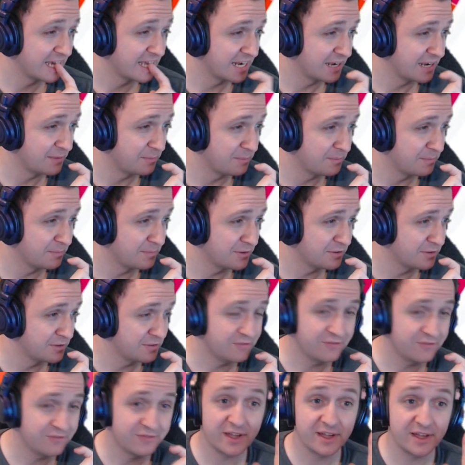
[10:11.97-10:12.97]
Number
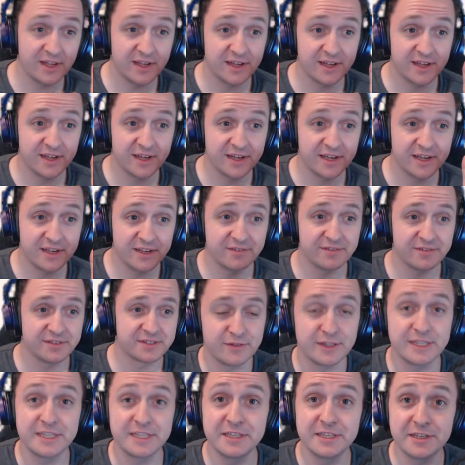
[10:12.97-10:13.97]
5,
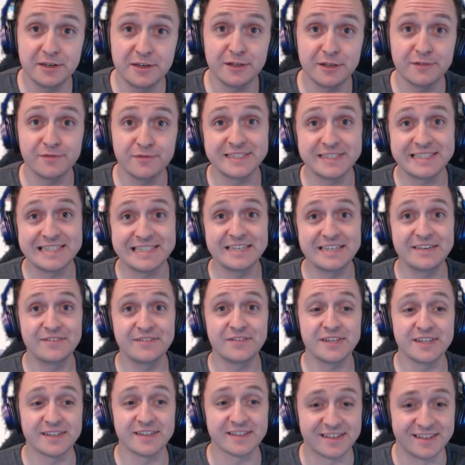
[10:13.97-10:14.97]
it's Lindelof is
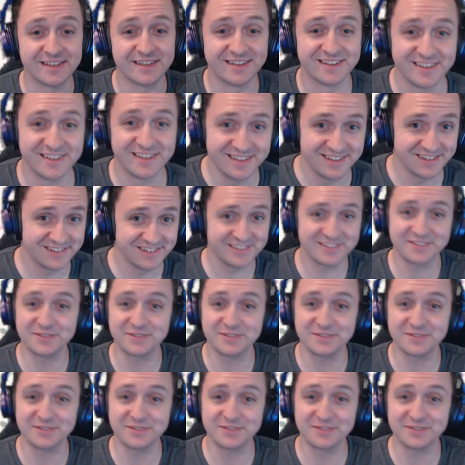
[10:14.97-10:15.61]
leaving. He just